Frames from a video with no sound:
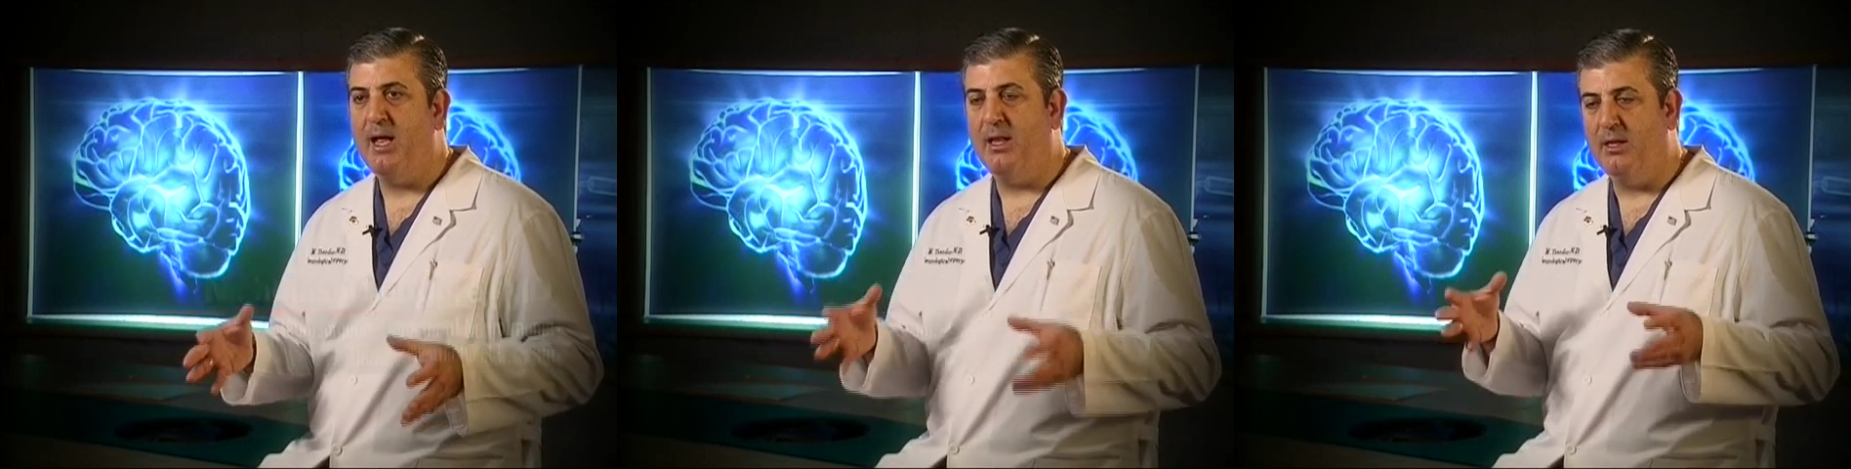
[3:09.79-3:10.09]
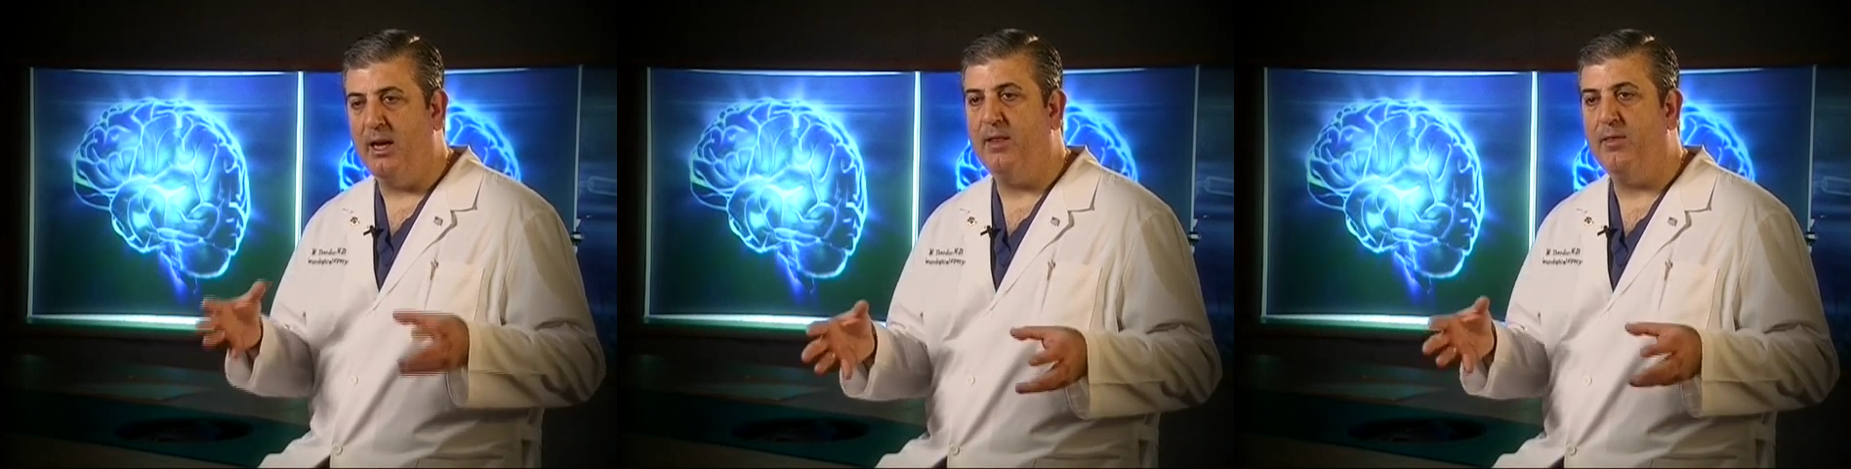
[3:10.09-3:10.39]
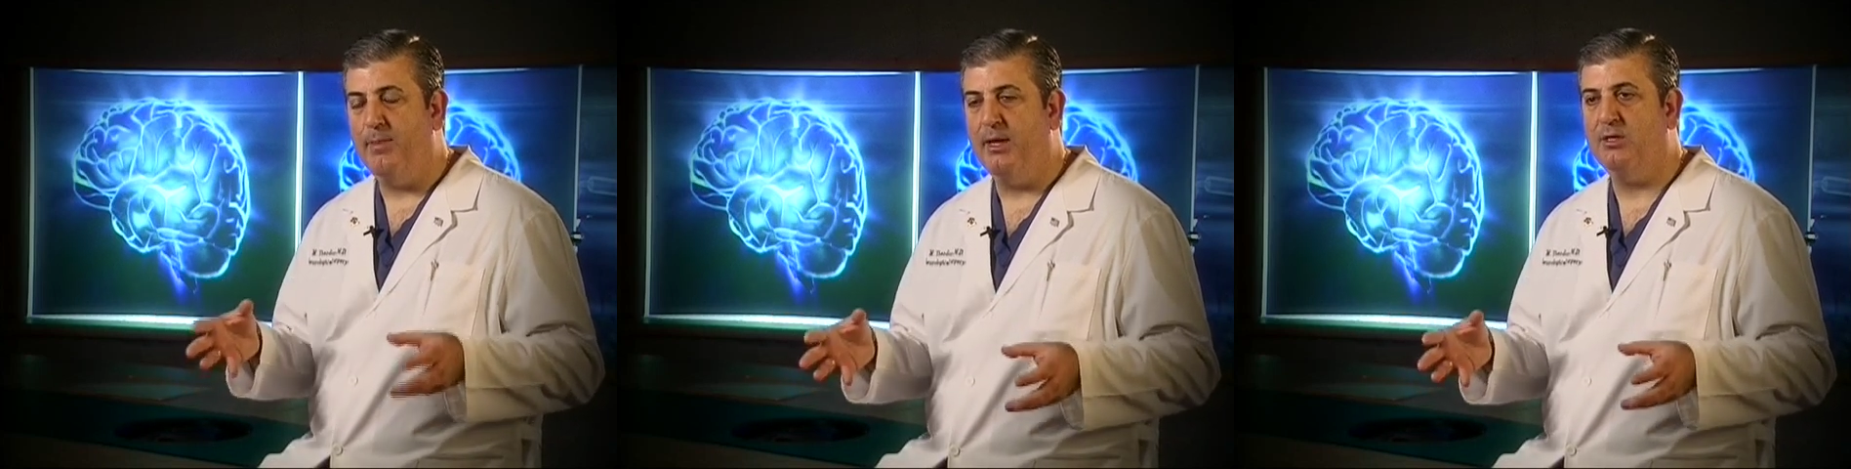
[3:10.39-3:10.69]
letting
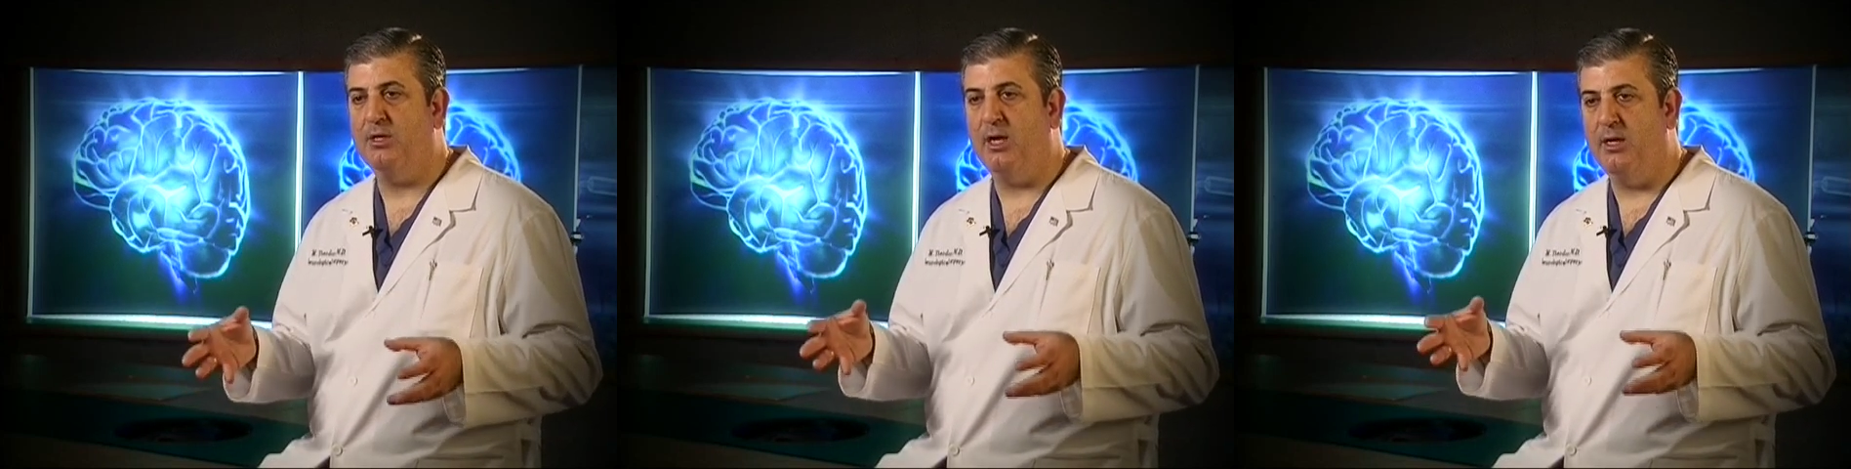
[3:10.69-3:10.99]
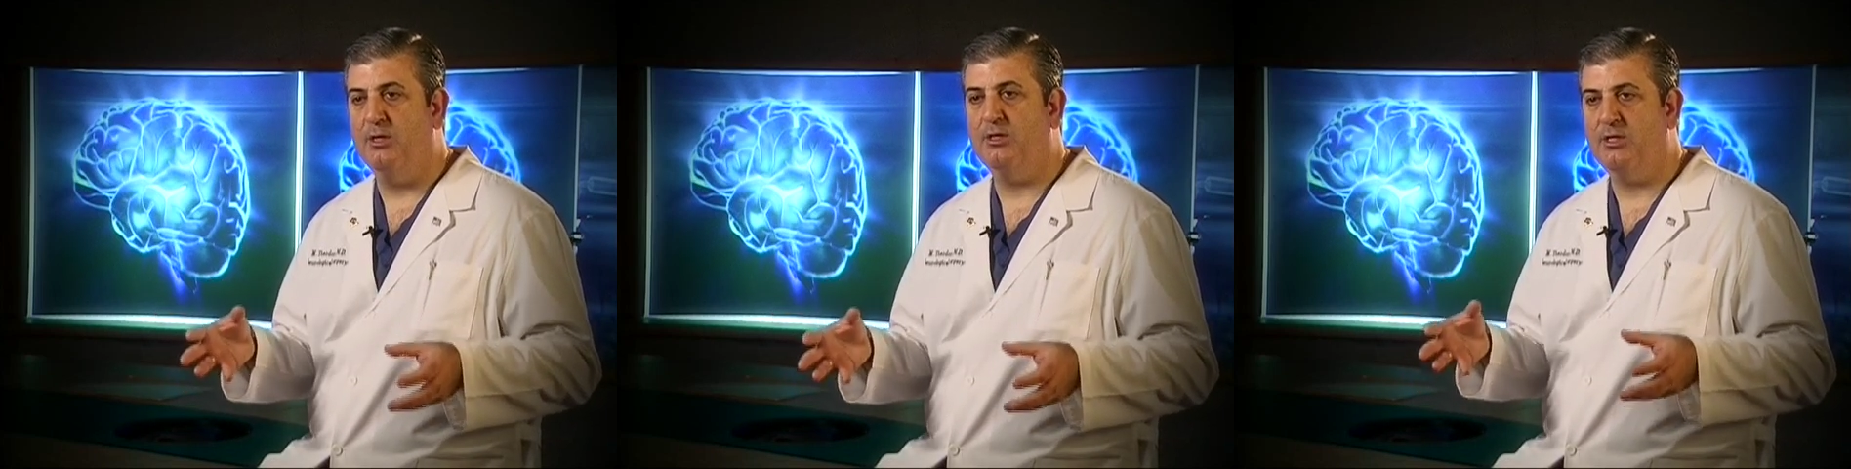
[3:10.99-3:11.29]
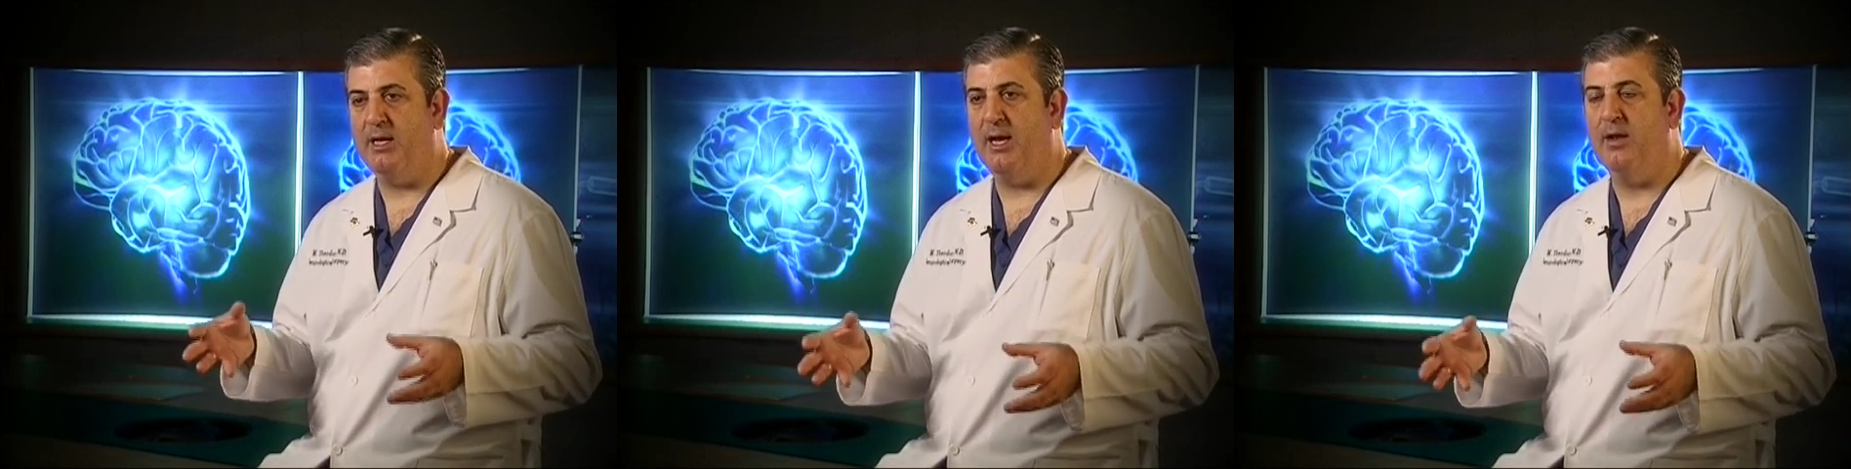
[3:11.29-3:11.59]
the patient
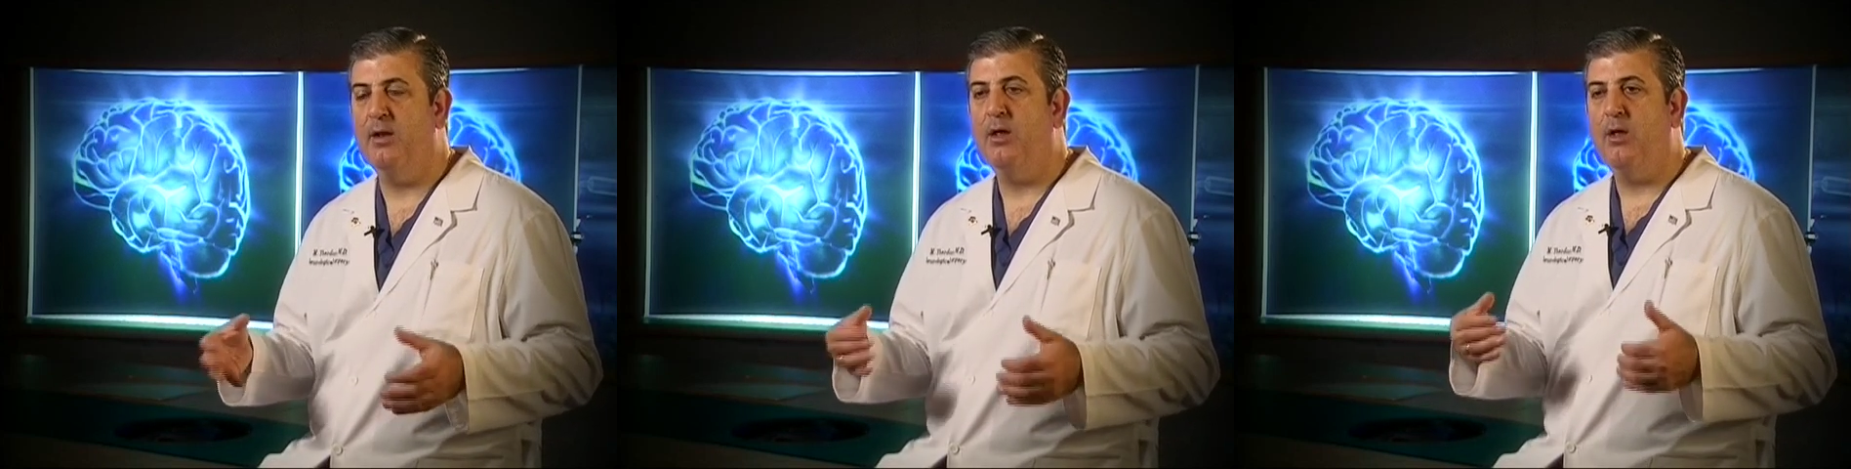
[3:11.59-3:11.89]
understand